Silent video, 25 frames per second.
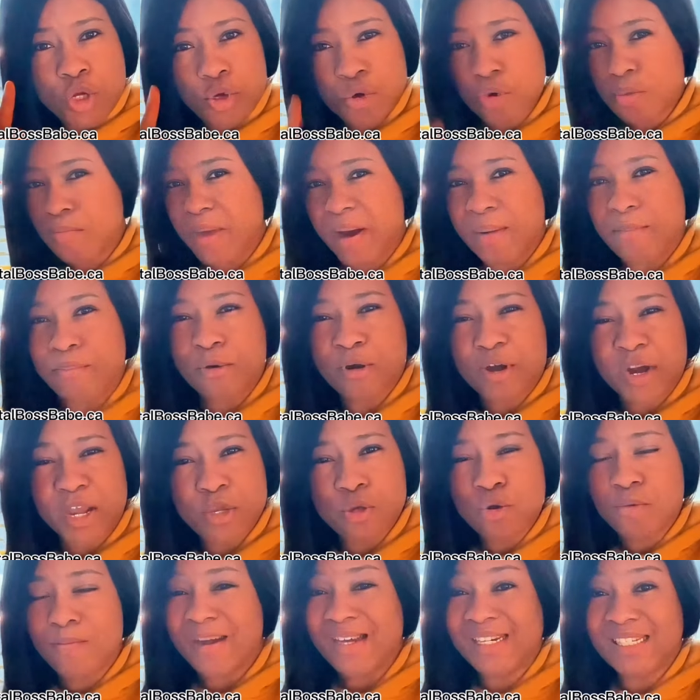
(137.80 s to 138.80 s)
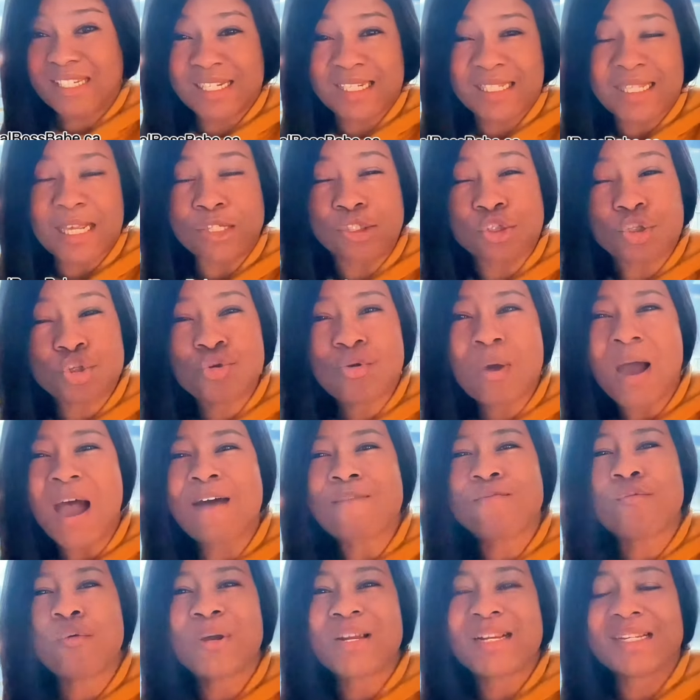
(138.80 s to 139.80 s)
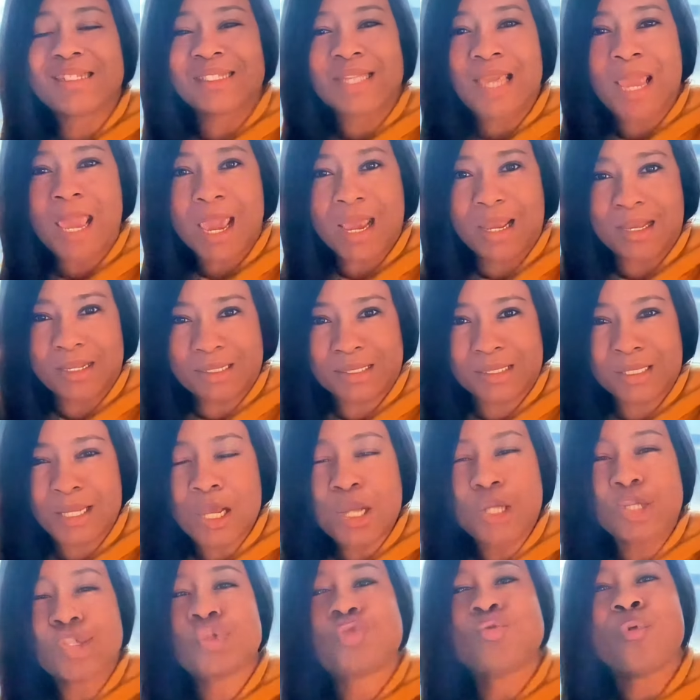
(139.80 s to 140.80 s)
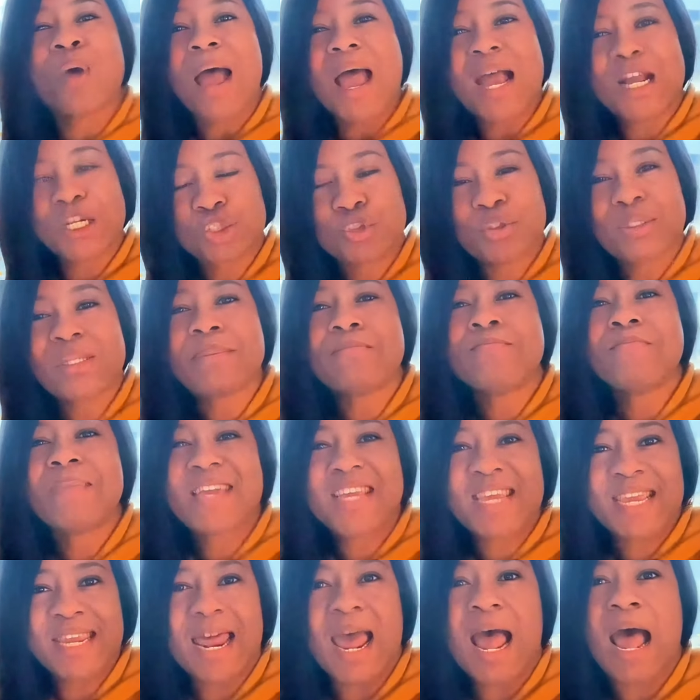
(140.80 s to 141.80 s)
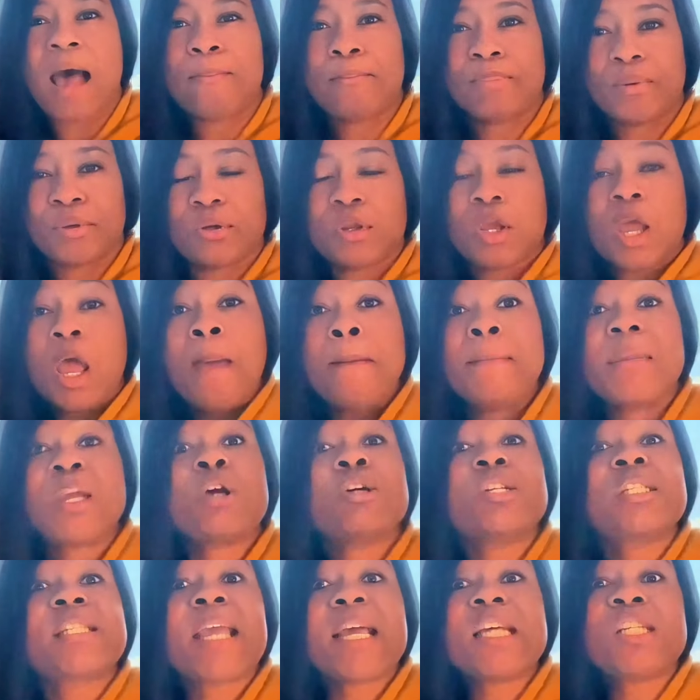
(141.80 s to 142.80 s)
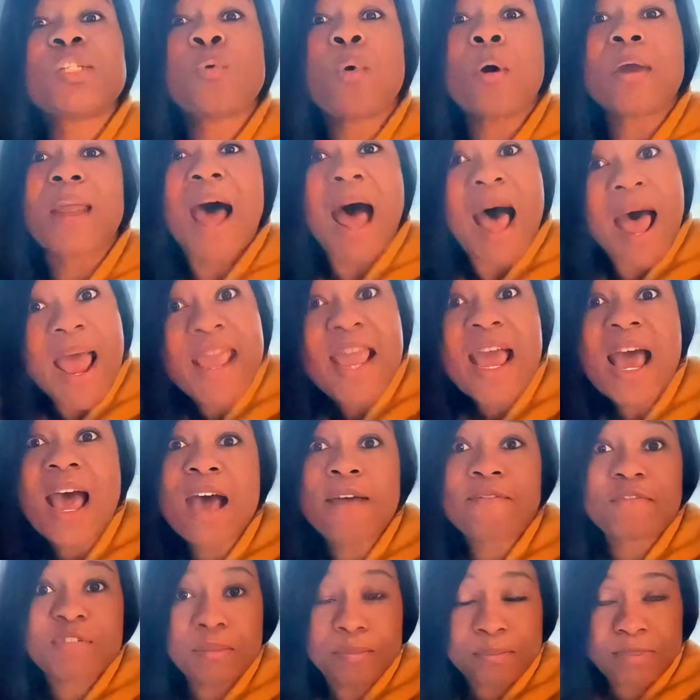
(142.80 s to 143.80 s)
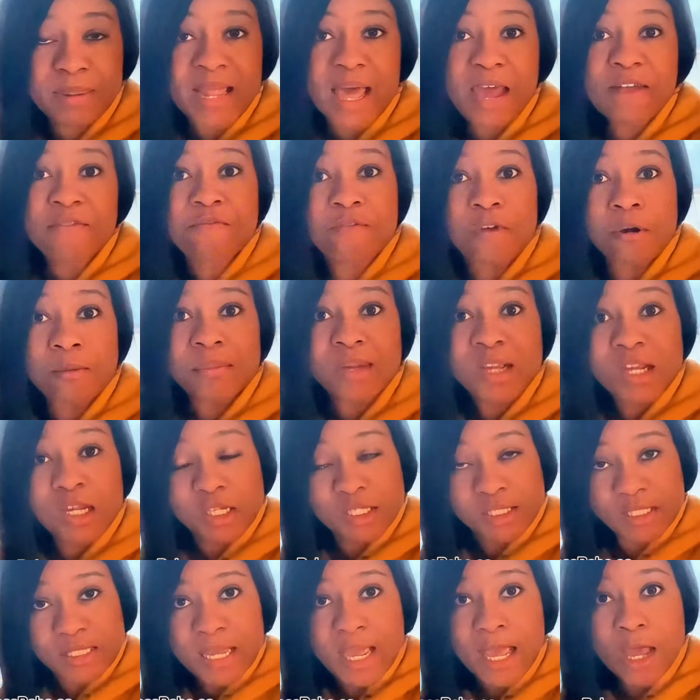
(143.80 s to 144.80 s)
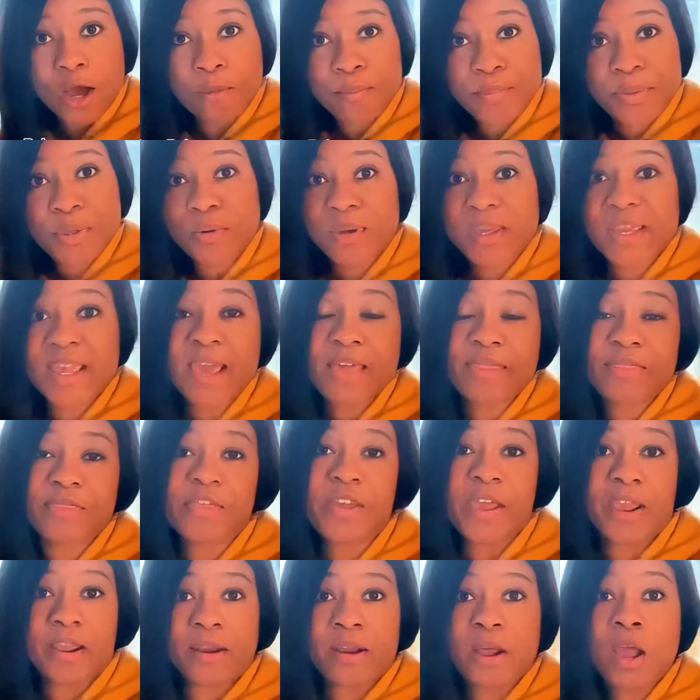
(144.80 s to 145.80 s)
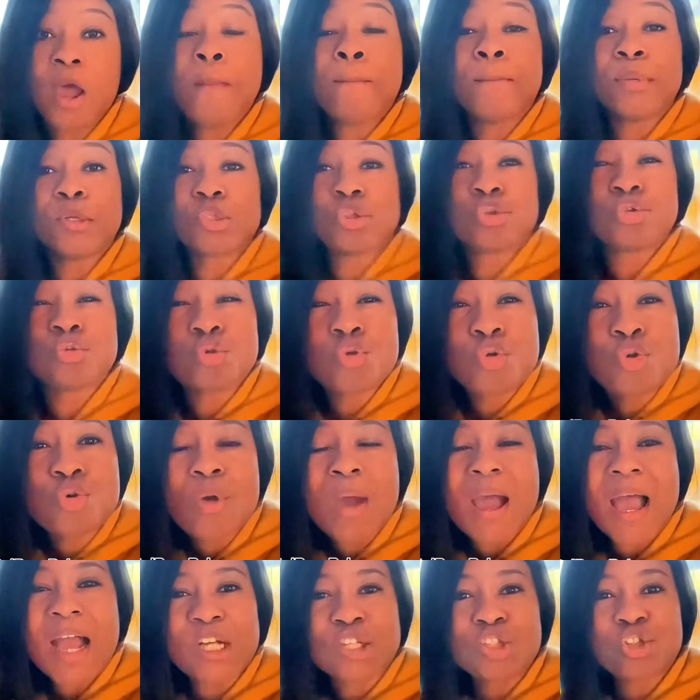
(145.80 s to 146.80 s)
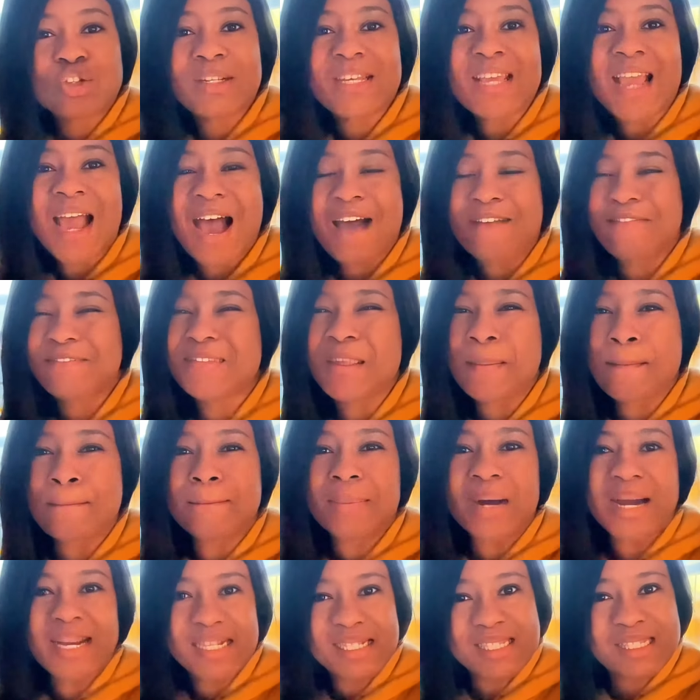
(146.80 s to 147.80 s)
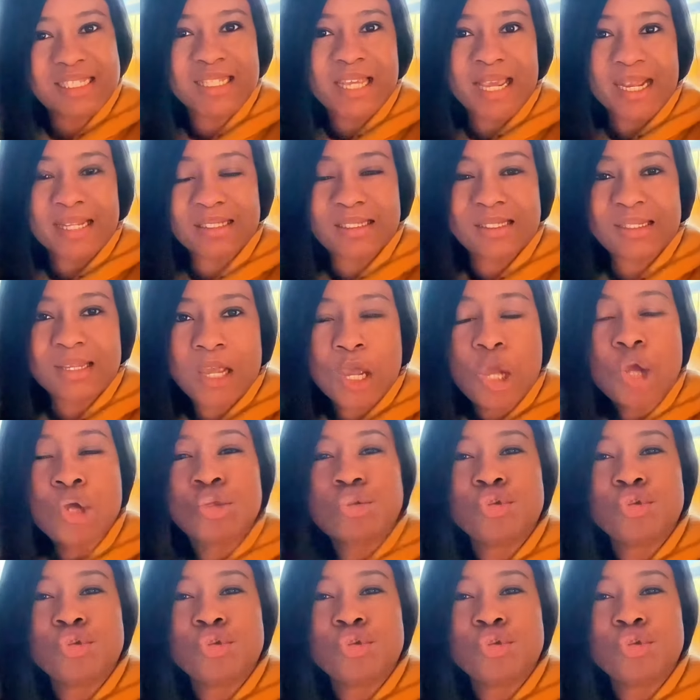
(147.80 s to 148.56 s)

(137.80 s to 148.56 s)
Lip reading: my brother, you, my sister, do you have what it takes to actually make it happen? Because guess what? I have the platform to help you get there. But do you actually have the mindset?